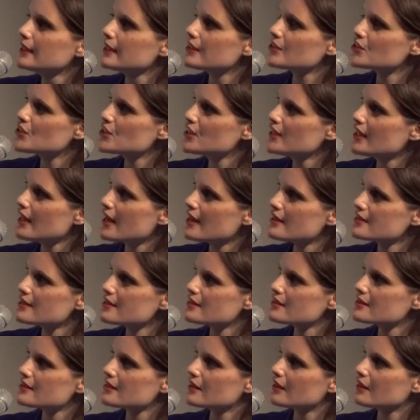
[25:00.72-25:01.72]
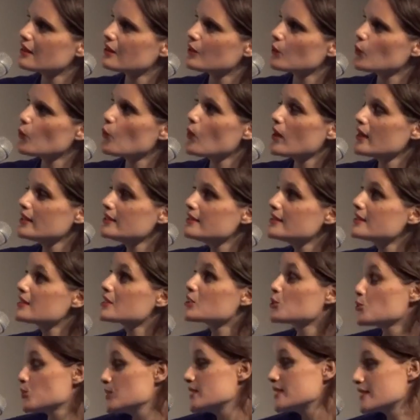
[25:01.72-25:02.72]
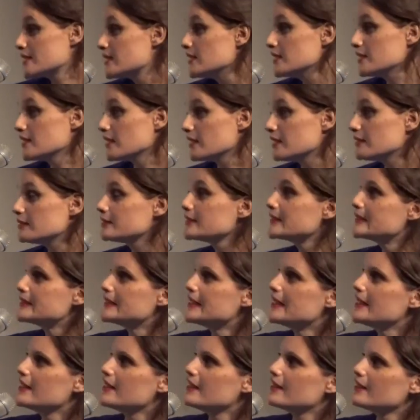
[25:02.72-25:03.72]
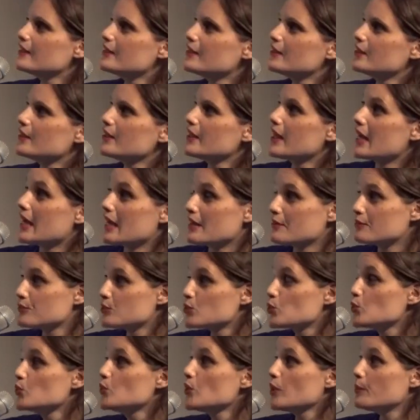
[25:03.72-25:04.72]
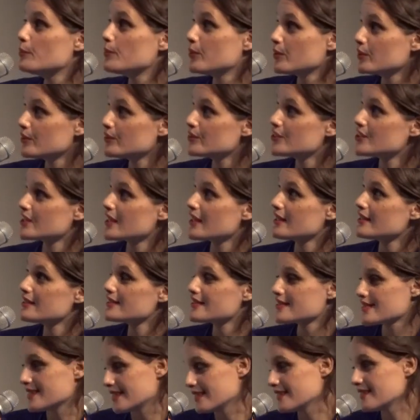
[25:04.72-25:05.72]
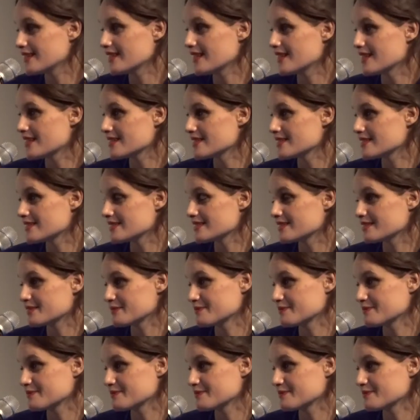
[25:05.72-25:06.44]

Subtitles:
She asks, why did Christina have to apologize in the end?